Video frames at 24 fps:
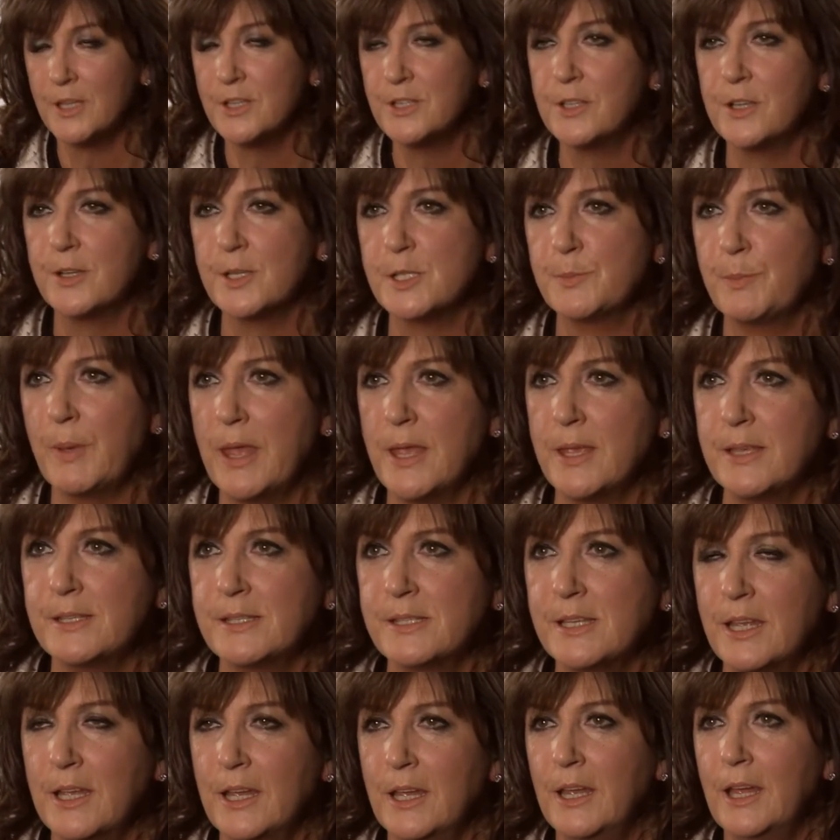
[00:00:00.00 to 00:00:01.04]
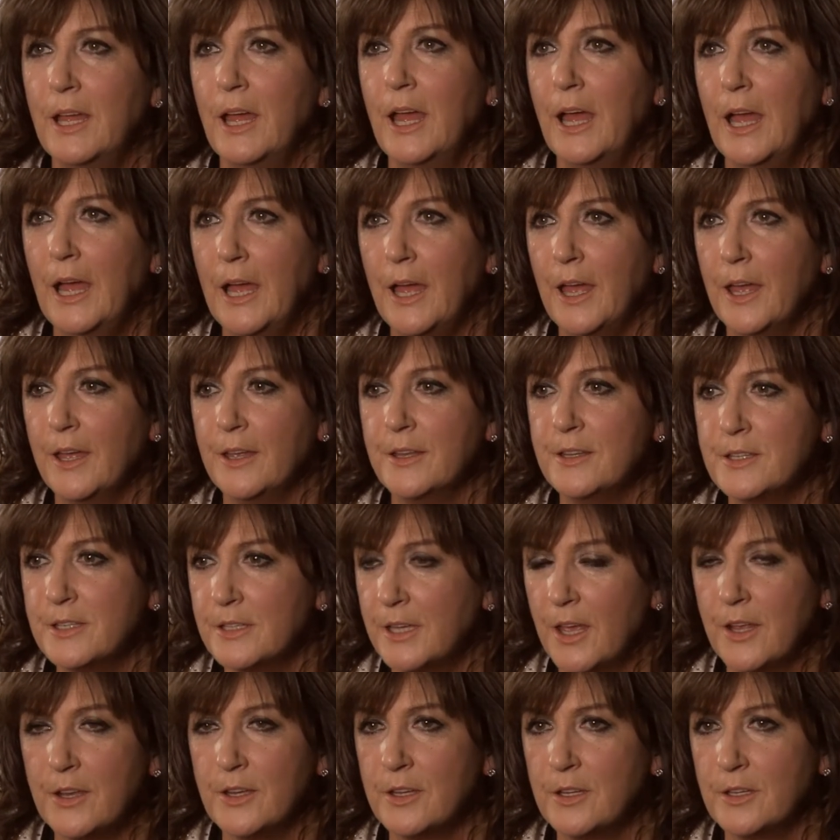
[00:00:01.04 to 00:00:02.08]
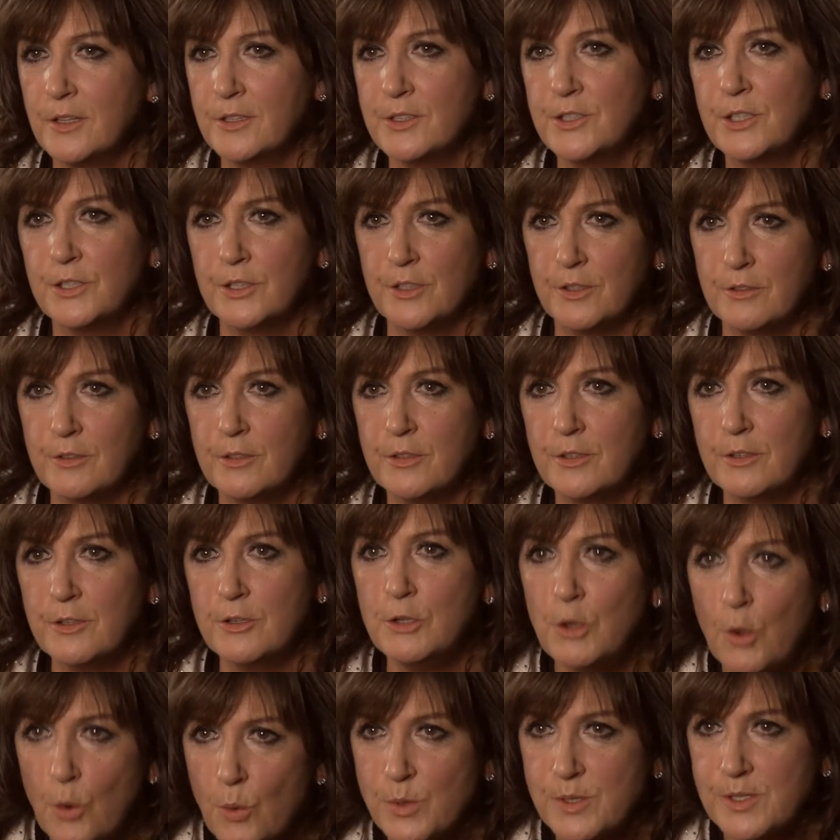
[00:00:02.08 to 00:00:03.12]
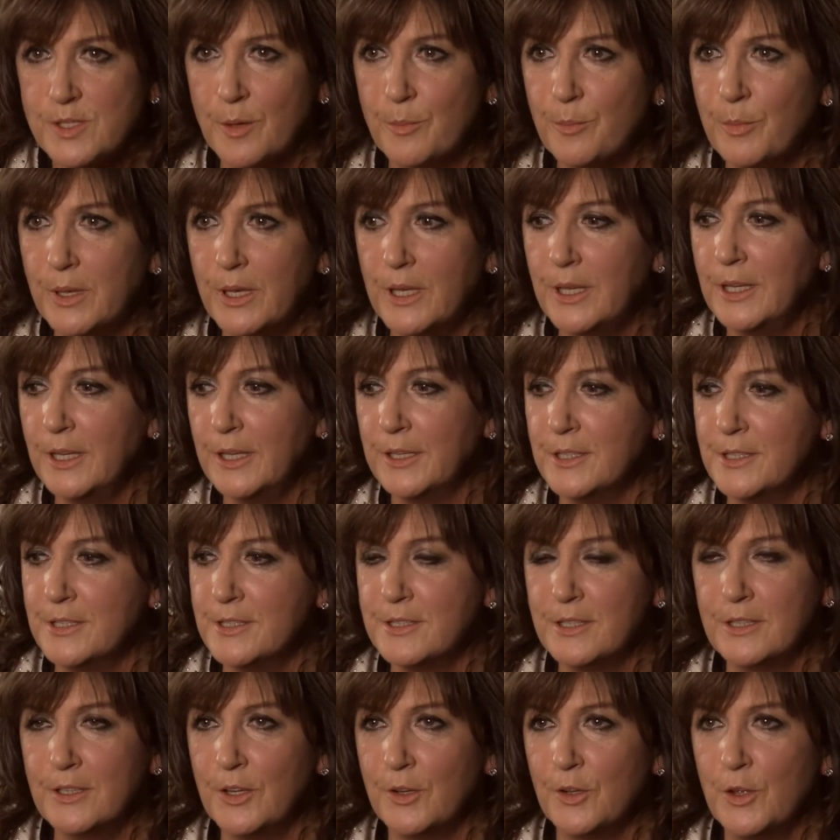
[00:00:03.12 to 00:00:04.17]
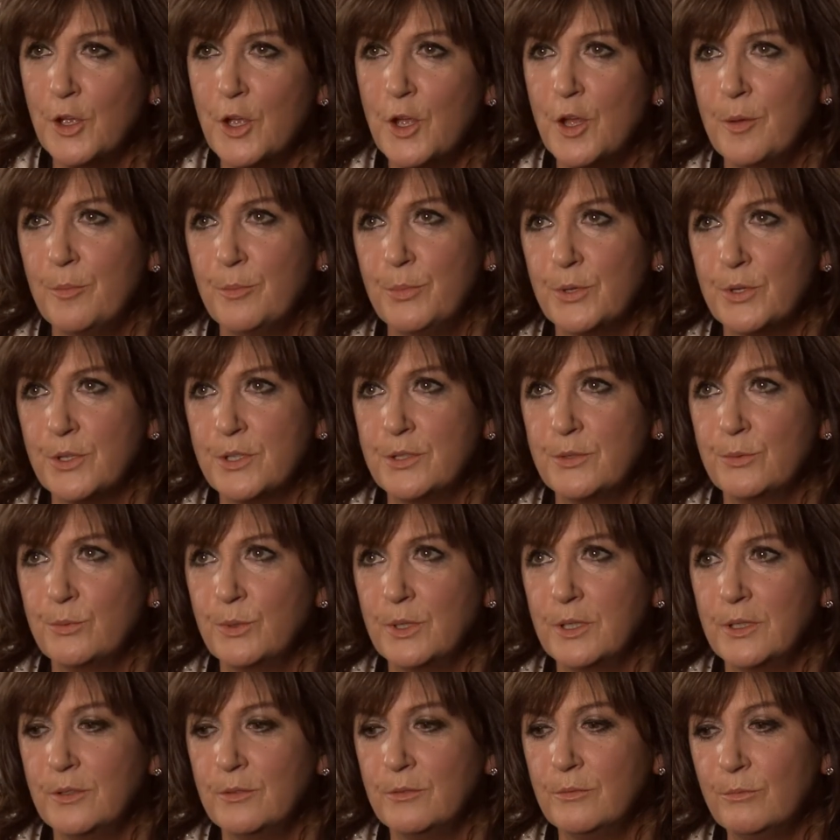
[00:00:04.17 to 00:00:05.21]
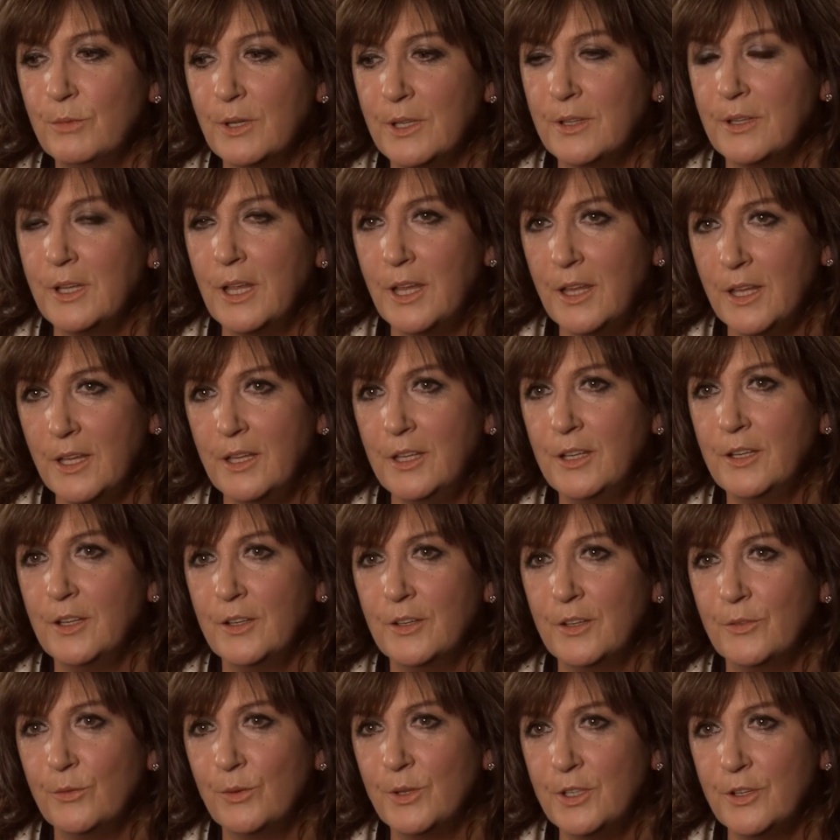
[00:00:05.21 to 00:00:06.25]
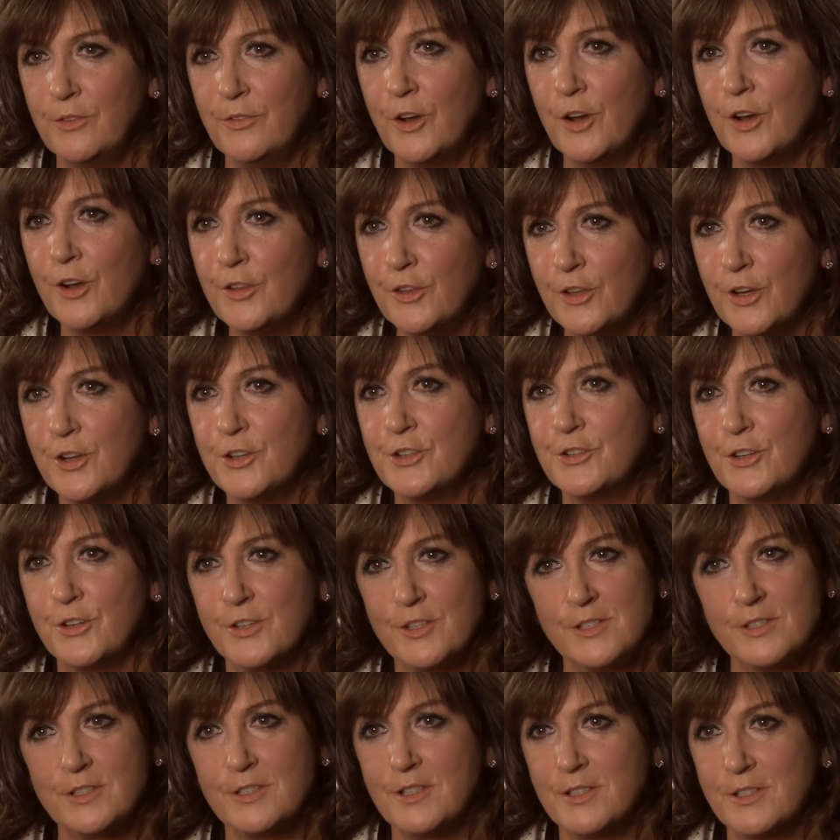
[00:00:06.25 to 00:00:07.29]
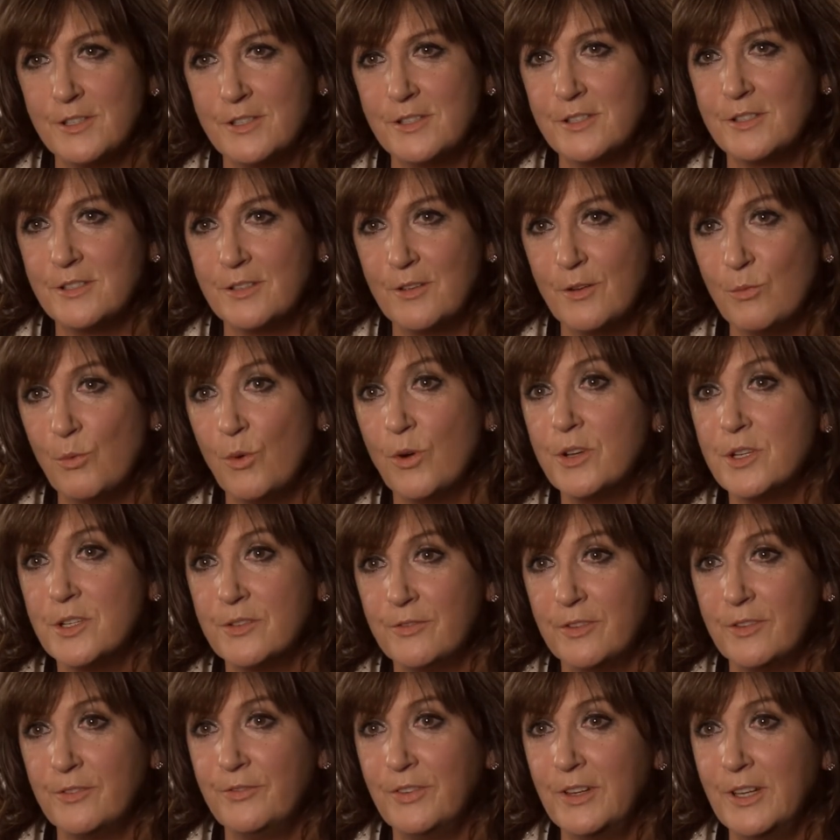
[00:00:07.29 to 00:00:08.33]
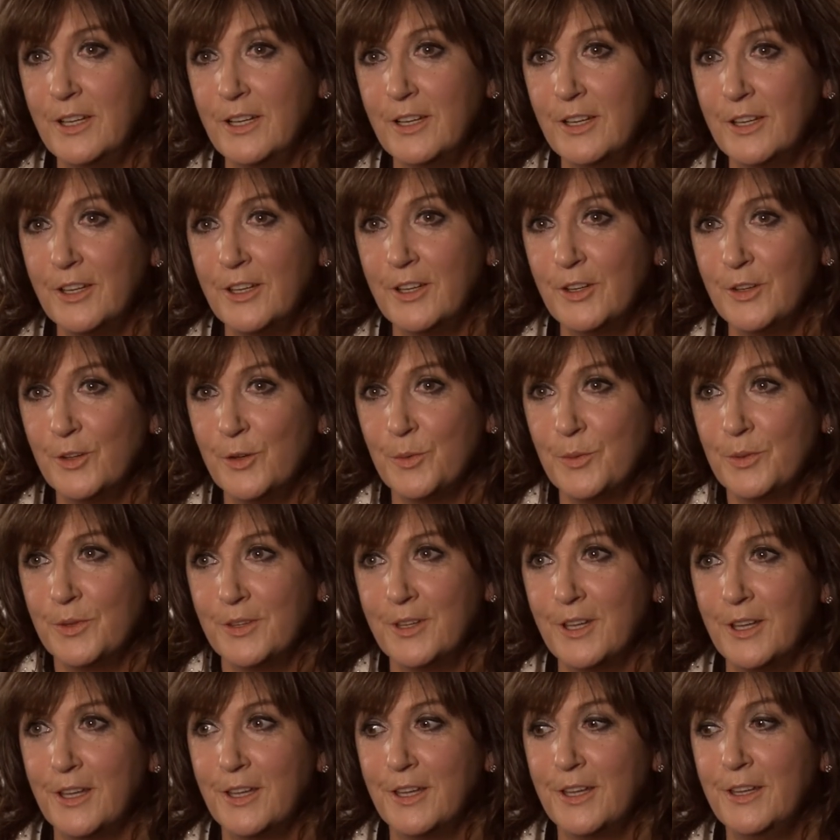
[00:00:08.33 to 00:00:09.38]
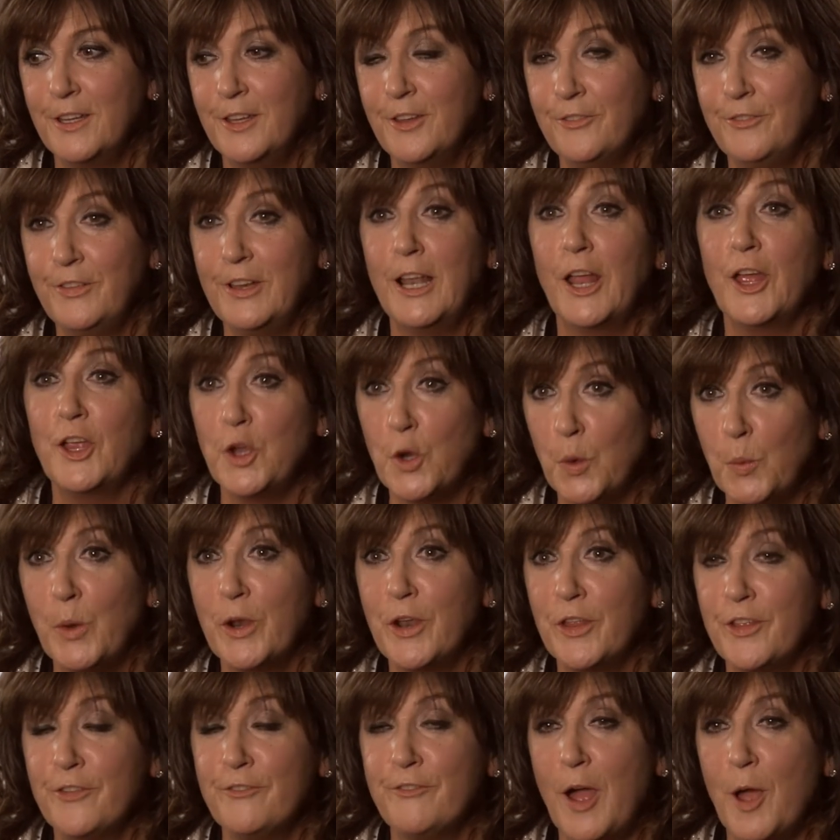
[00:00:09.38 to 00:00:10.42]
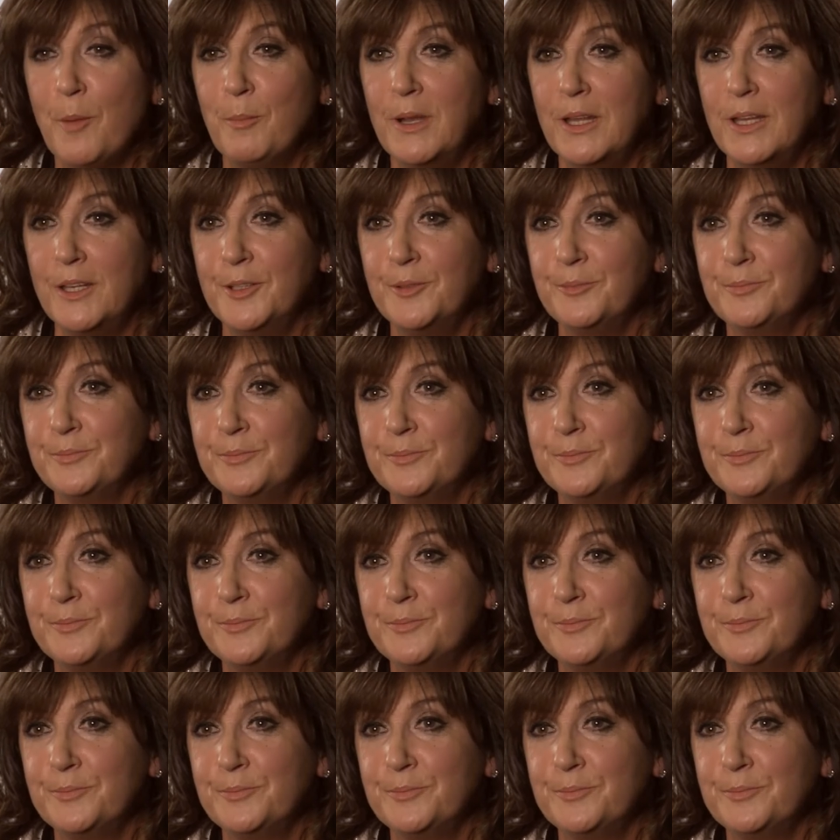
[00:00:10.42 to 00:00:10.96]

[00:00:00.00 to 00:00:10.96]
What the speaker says: into their space and getting to know somebody, and you know, but when you've earned their trust, it's a wonderful feeling. You know, you feel like you're one of the family.